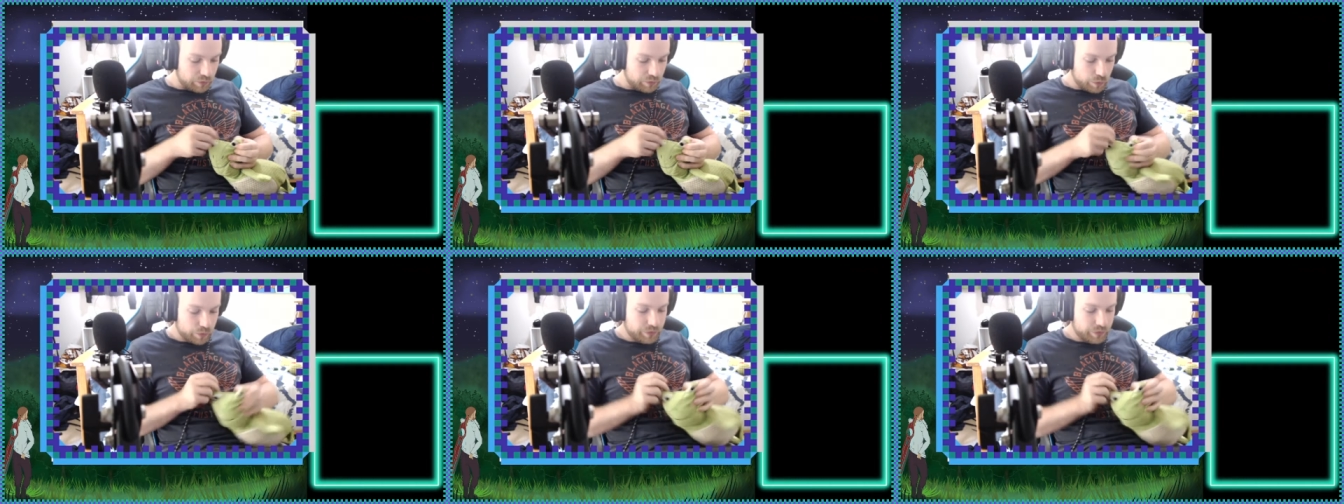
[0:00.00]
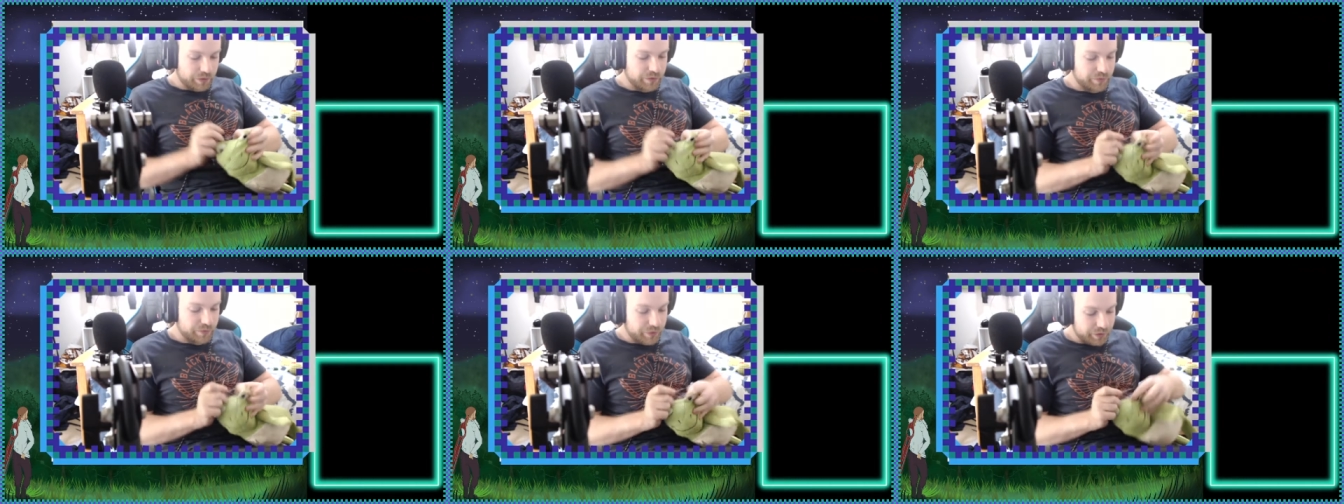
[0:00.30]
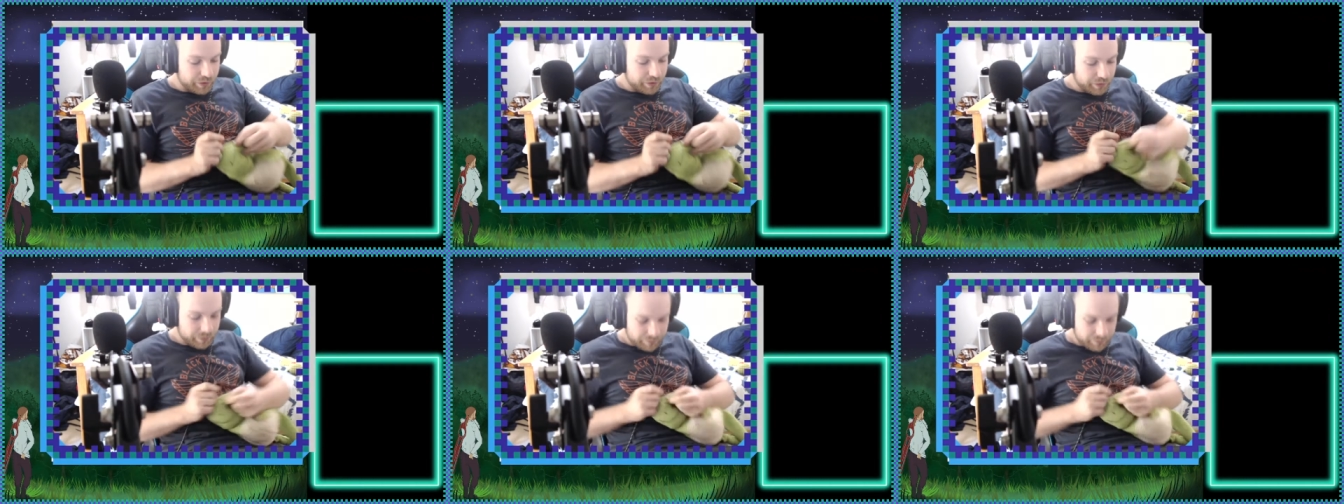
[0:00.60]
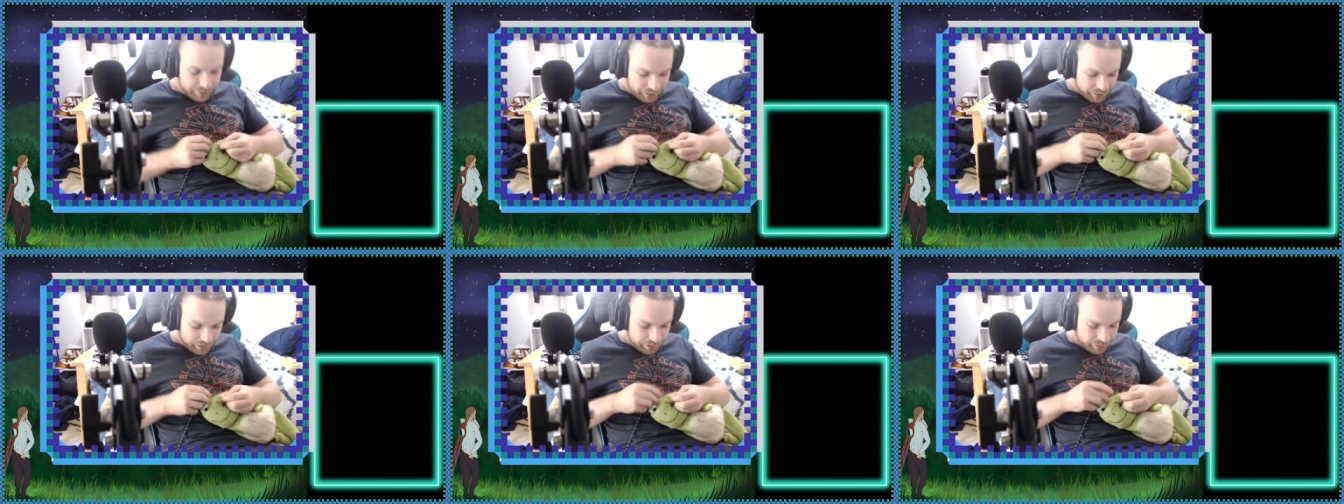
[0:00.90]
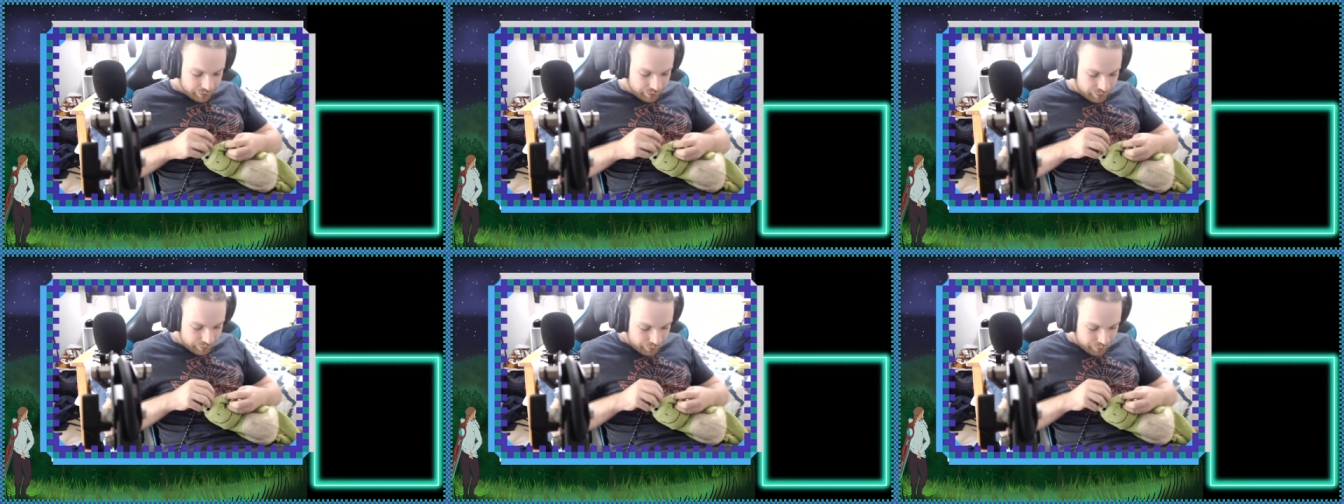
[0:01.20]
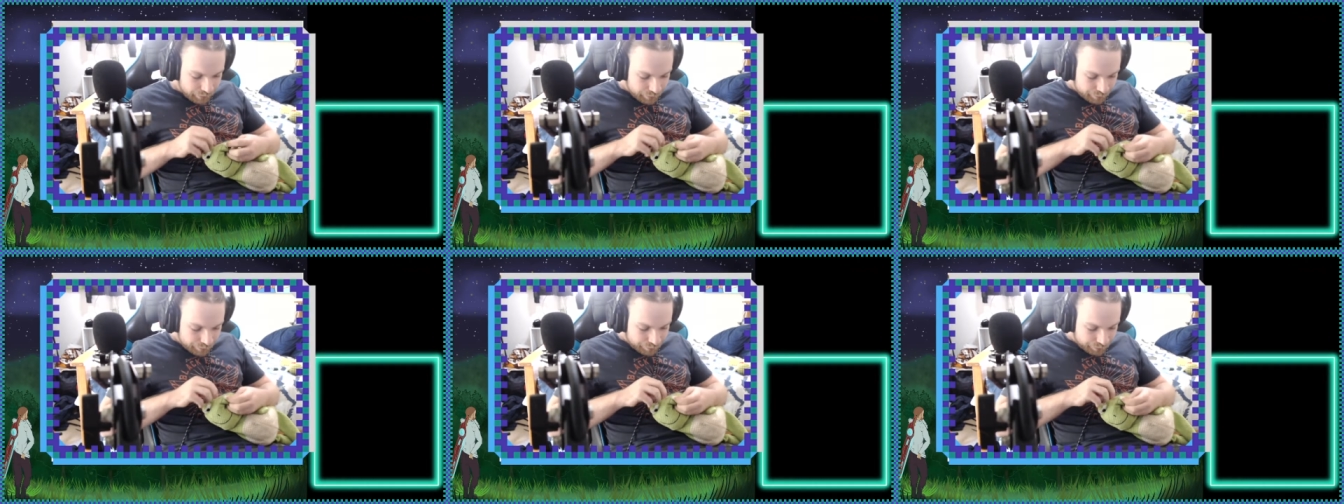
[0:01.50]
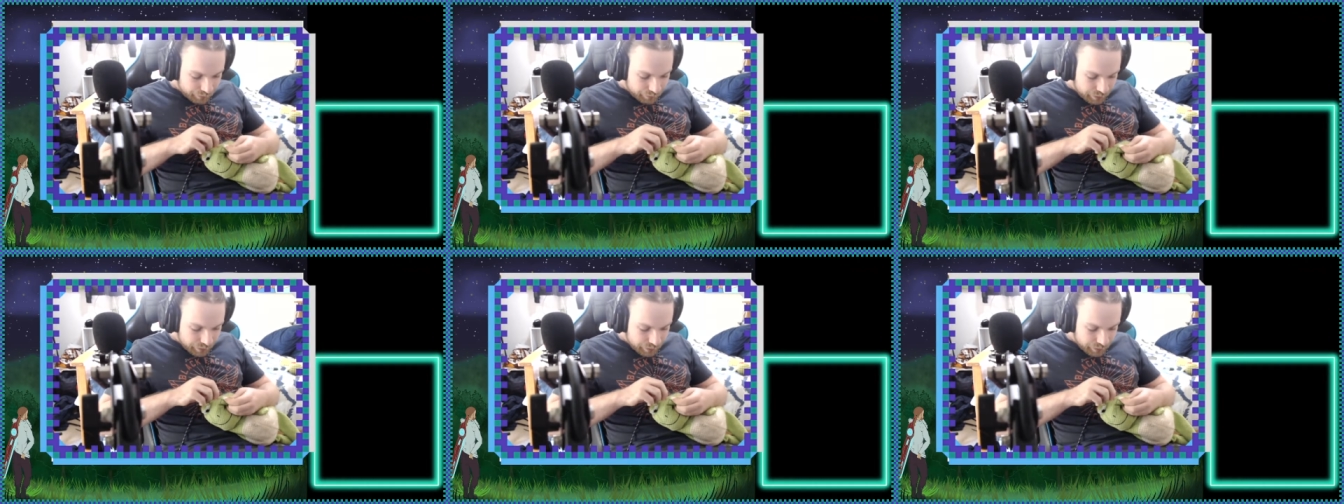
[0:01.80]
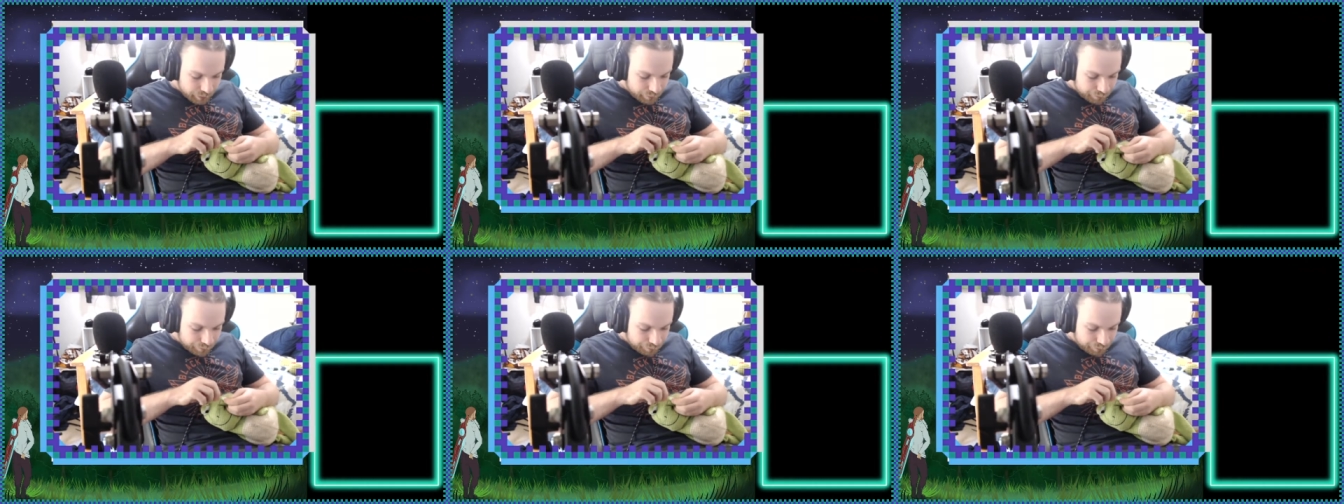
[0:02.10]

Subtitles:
or it's relatively none. So,